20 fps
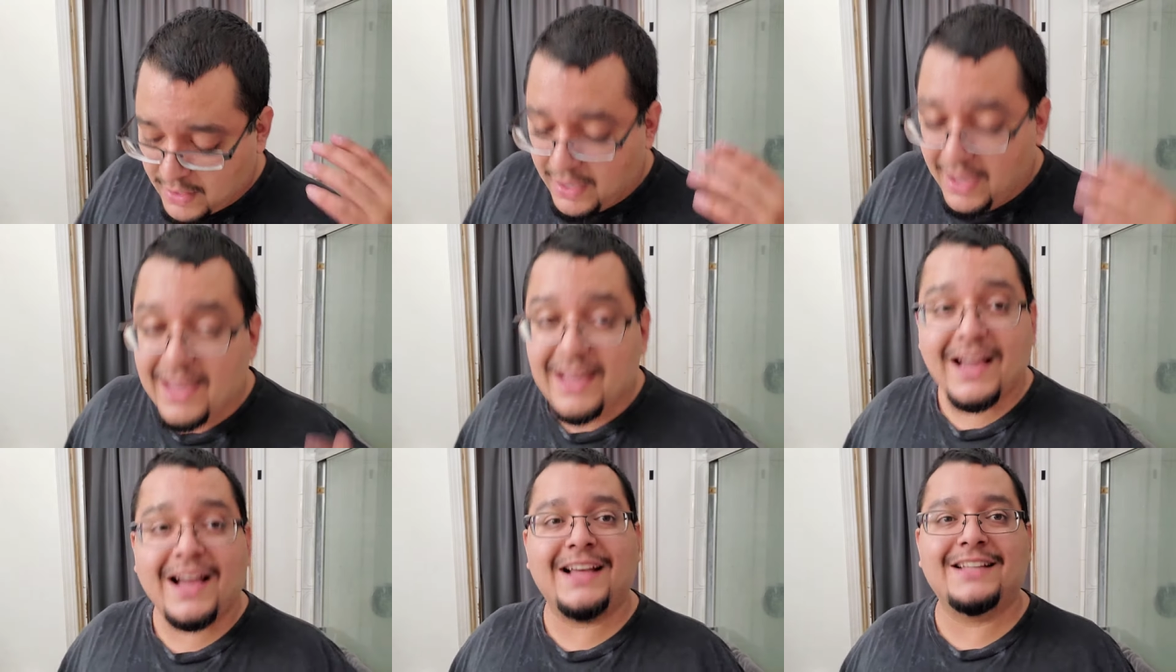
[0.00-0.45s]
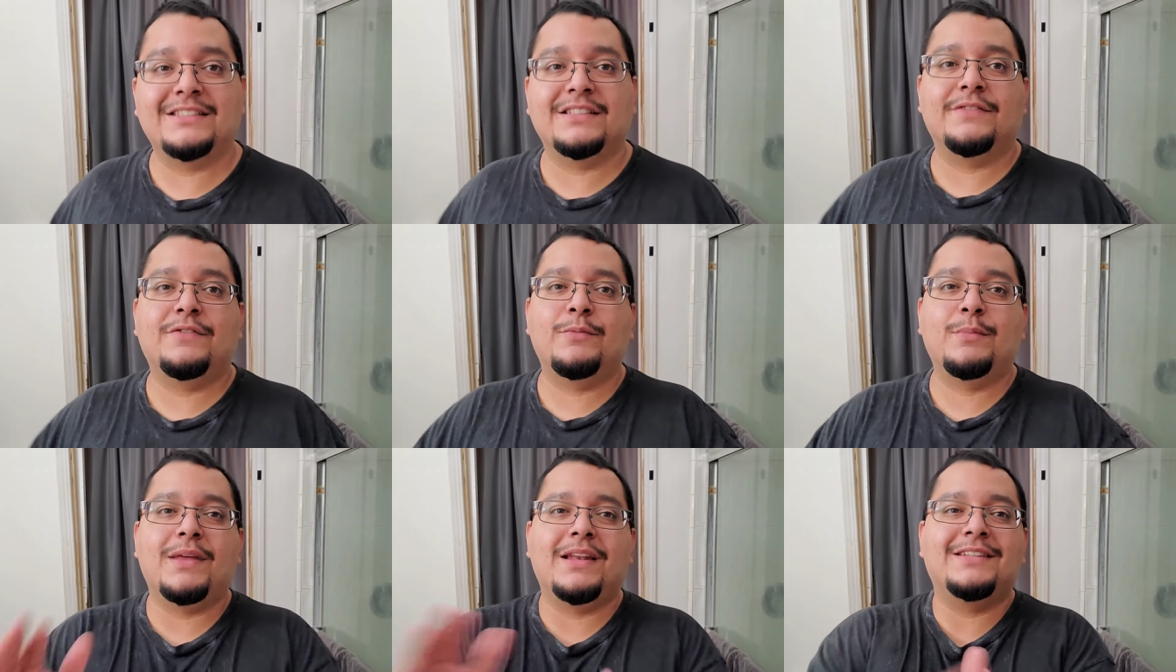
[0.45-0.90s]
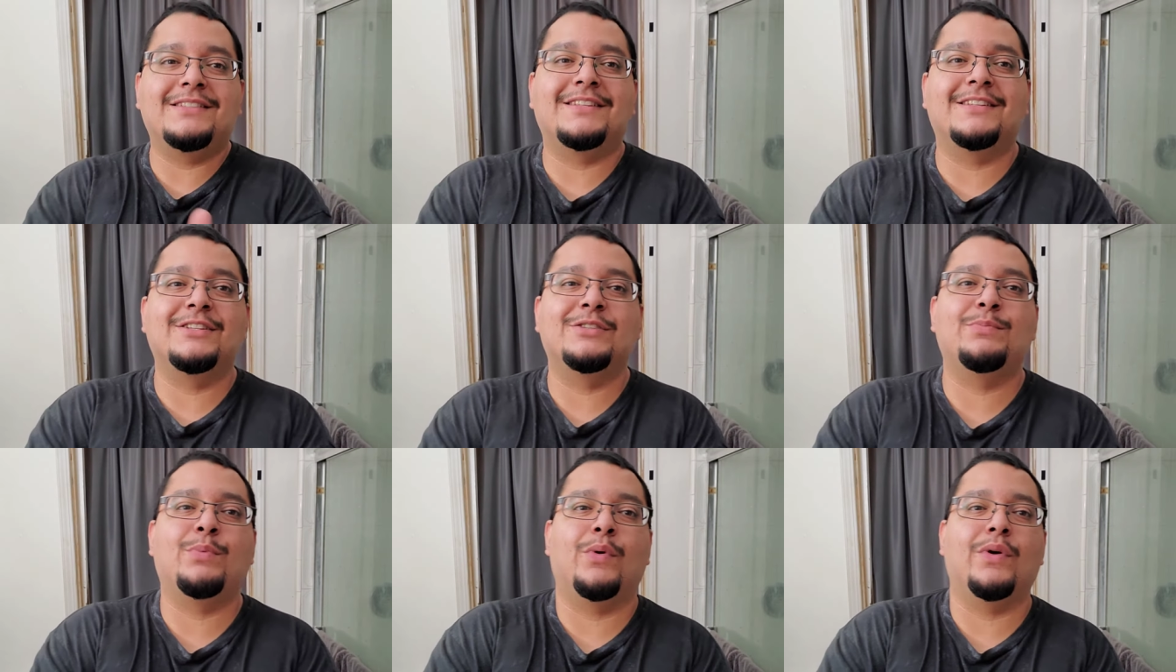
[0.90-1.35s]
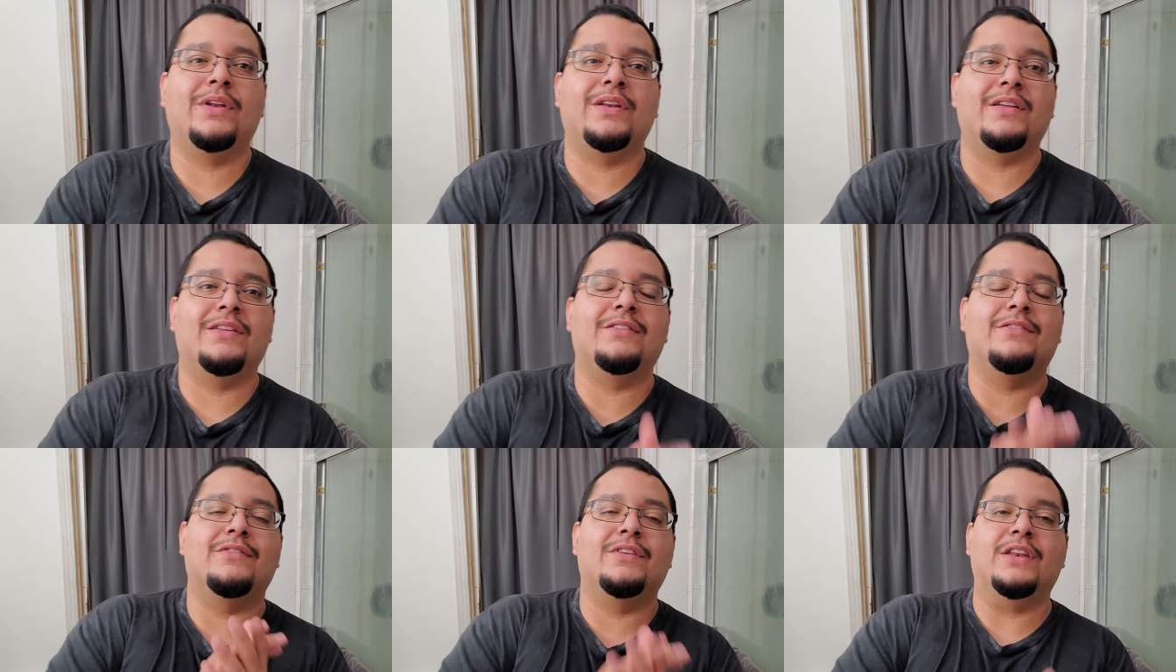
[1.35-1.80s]
hey guys, if you made it to this point
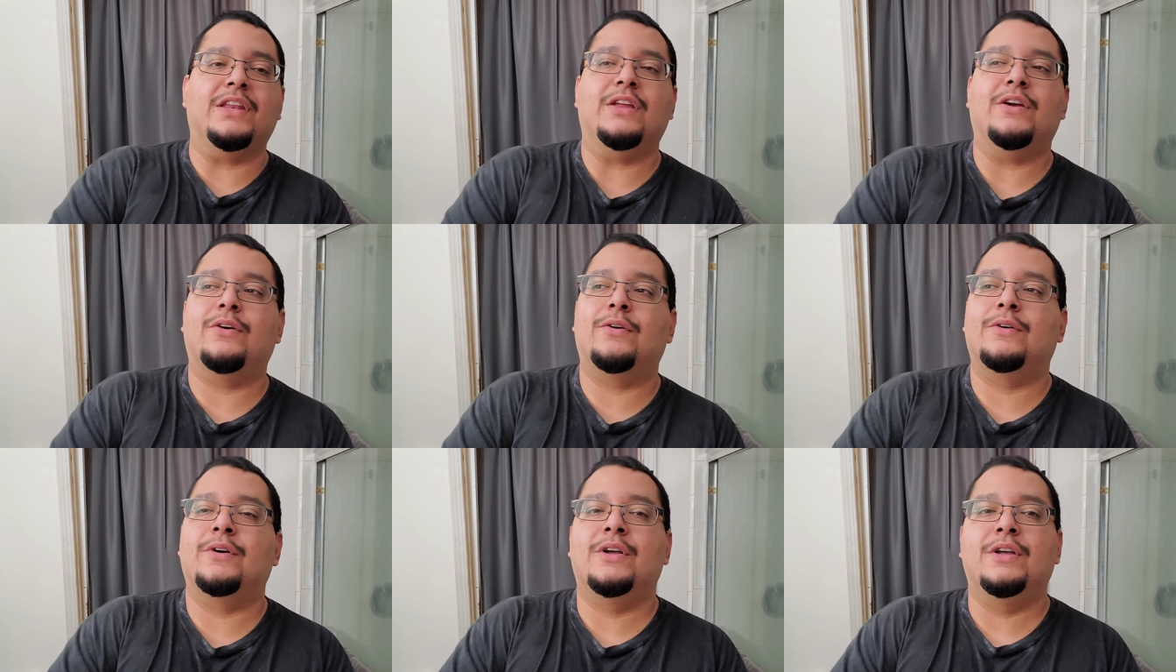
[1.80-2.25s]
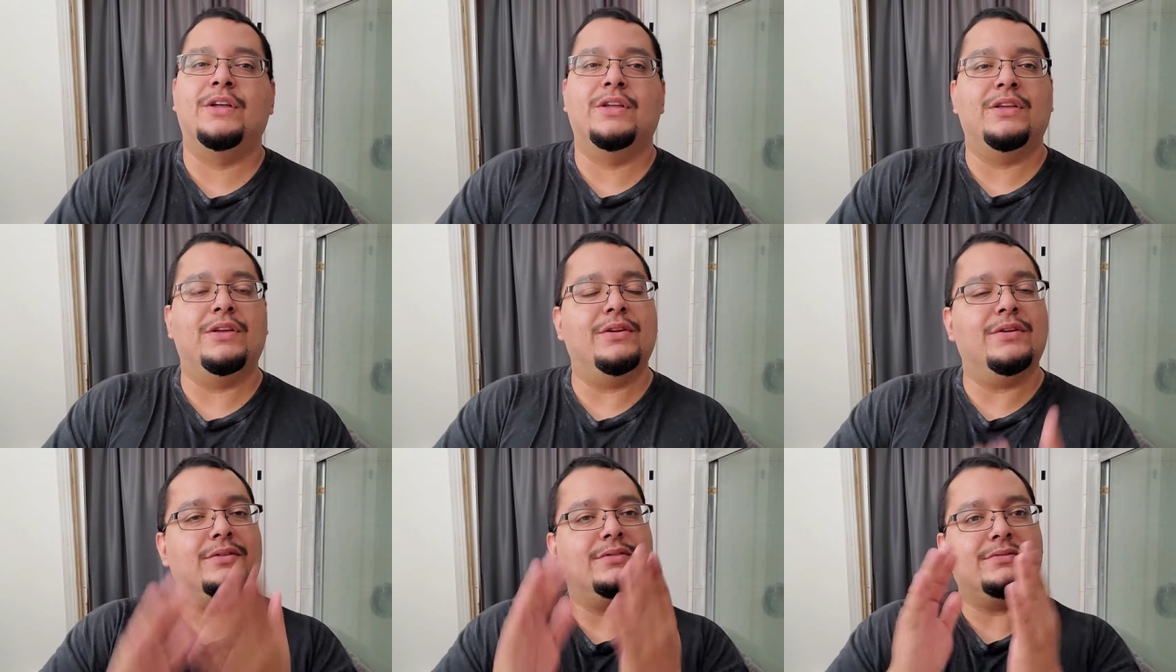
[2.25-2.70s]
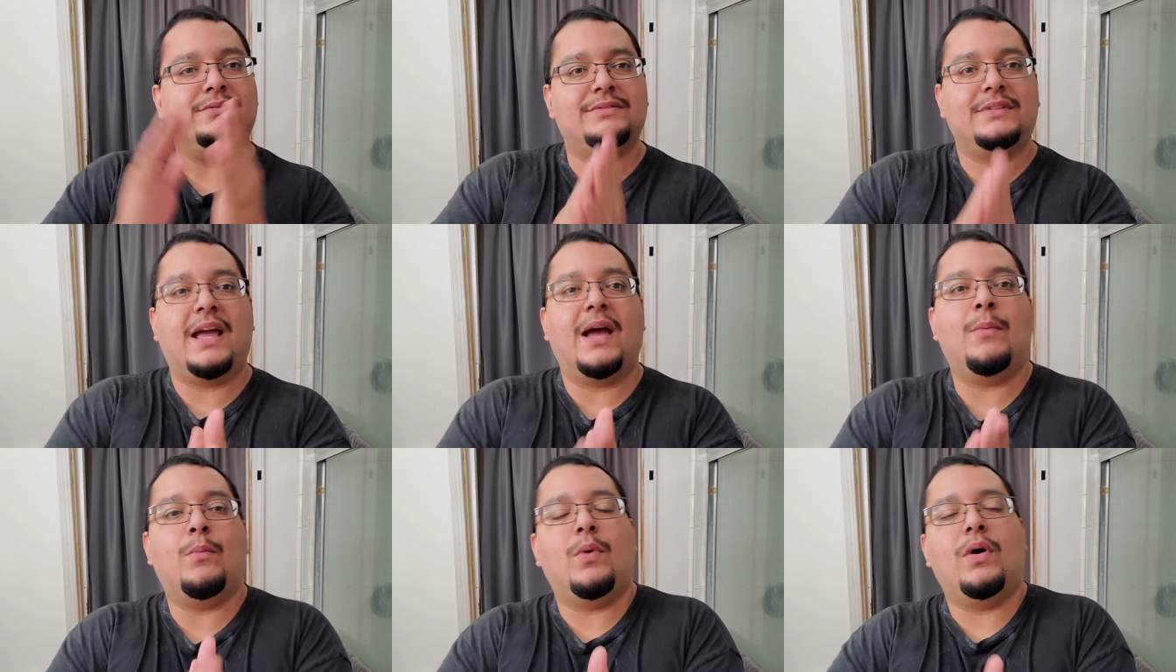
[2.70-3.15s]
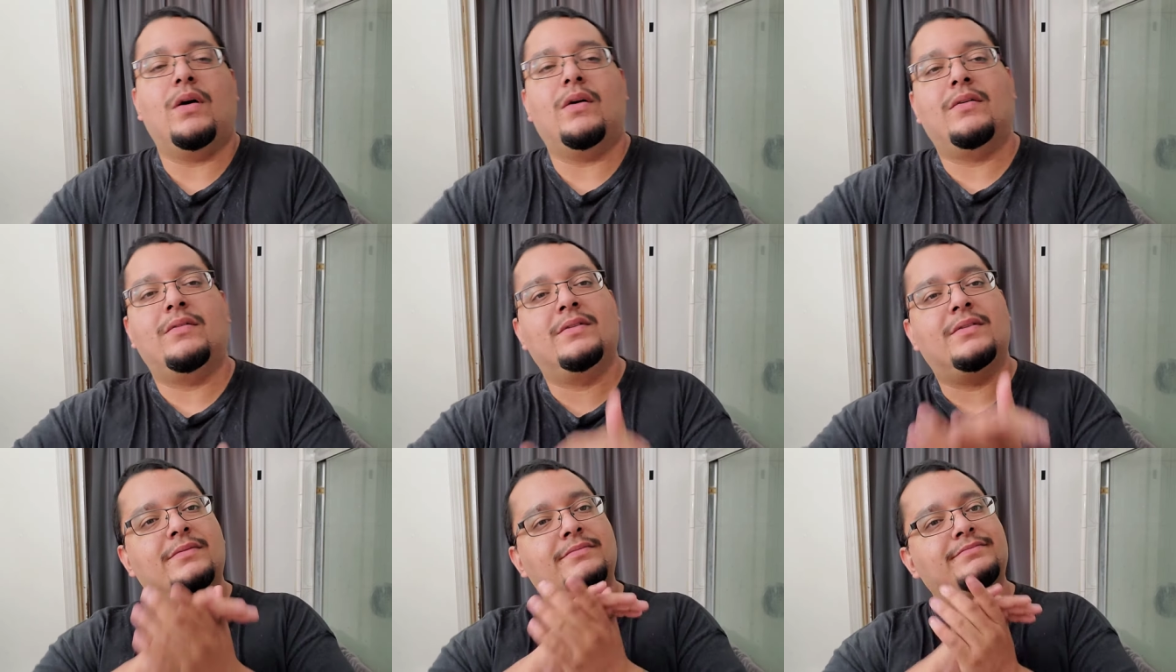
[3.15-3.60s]
of the video, you know damn
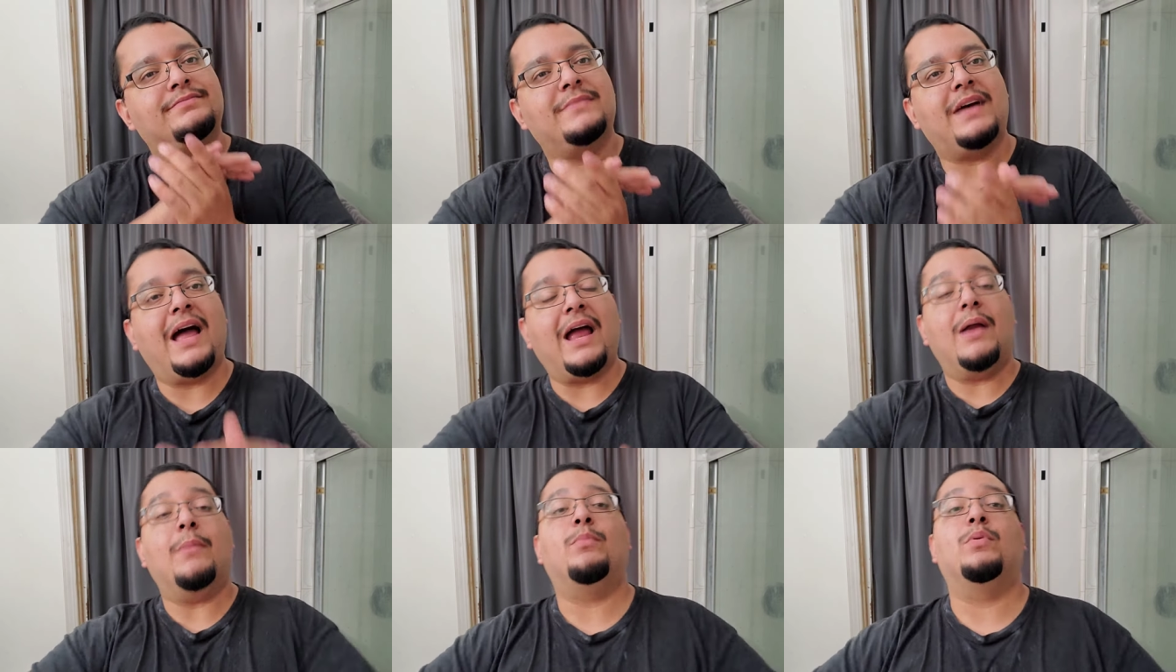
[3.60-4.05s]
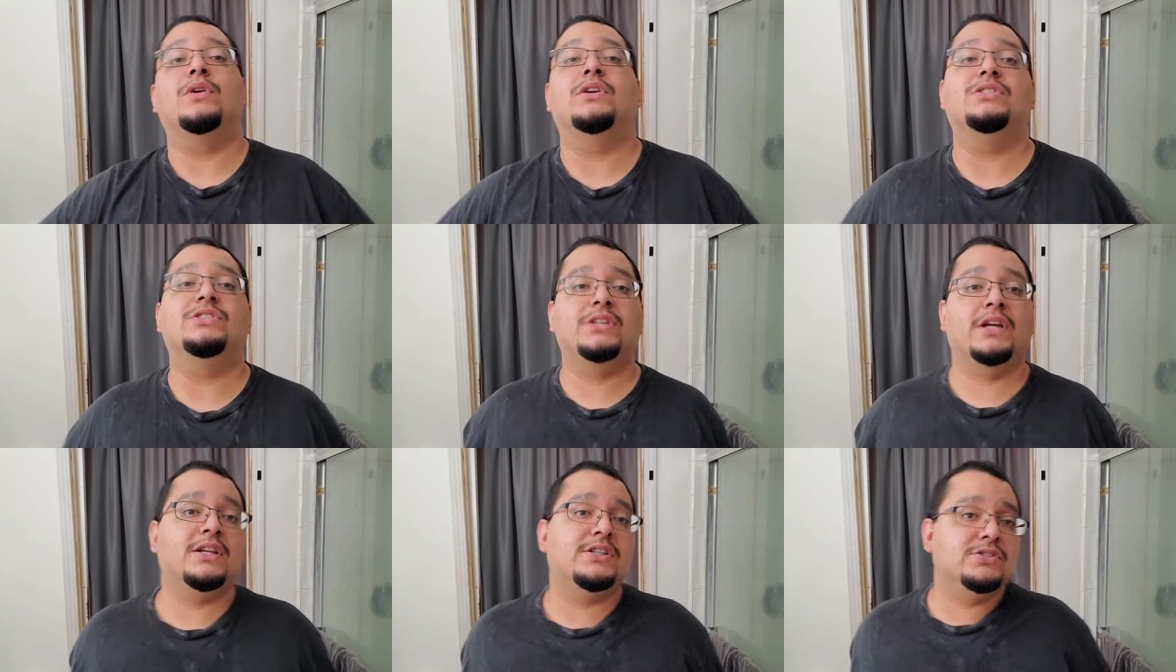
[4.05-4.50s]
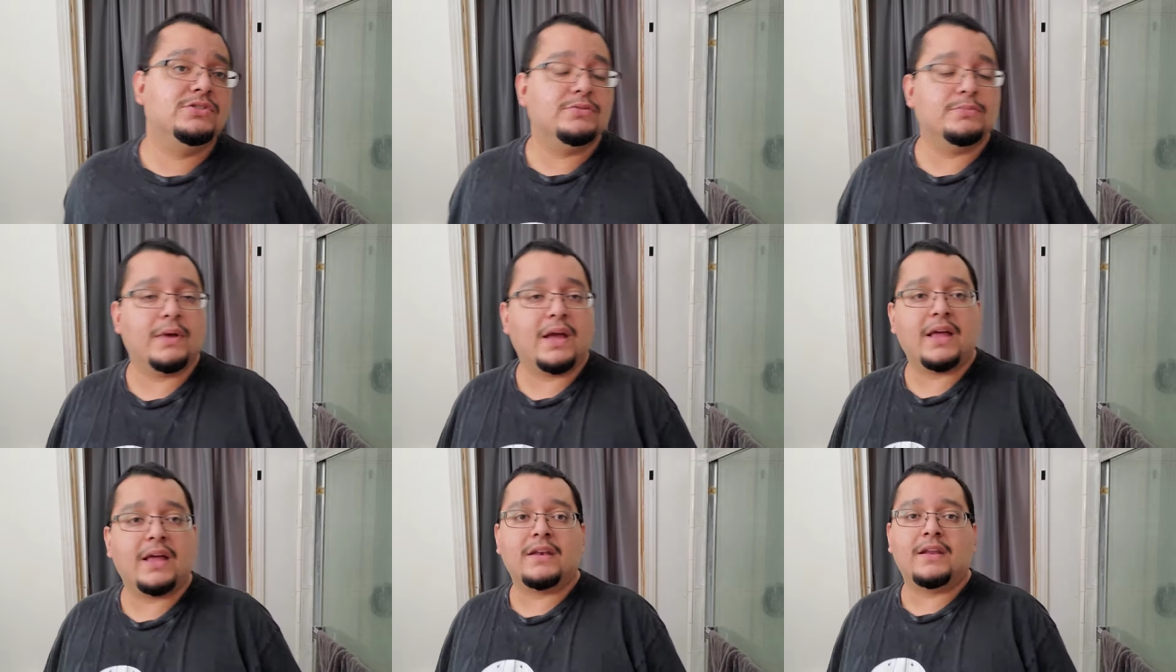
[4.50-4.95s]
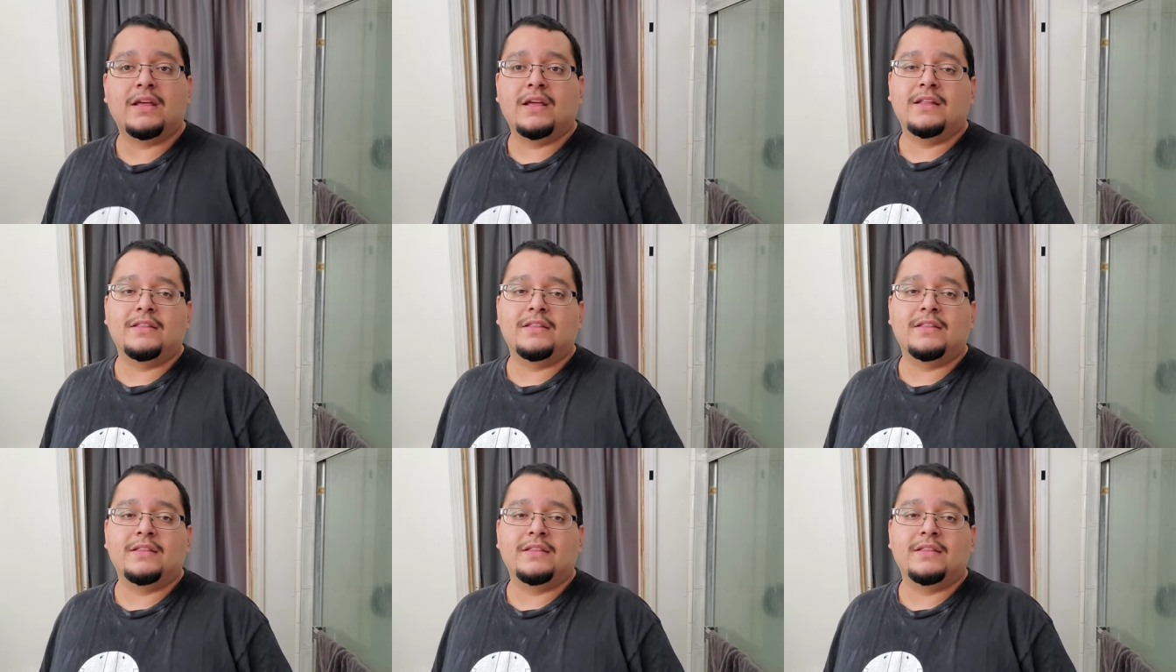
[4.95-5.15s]
well I appreciate you, man.